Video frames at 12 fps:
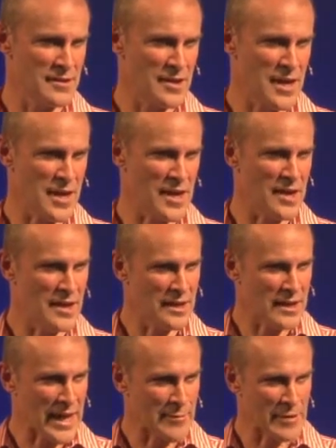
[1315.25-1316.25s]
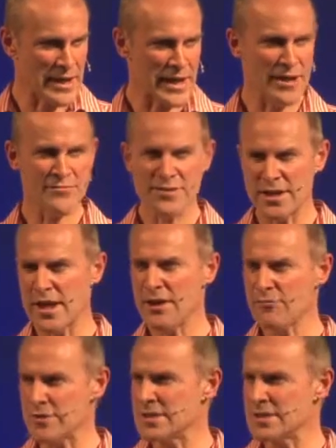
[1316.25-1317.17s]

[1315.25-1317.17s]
He came and lived a life for us.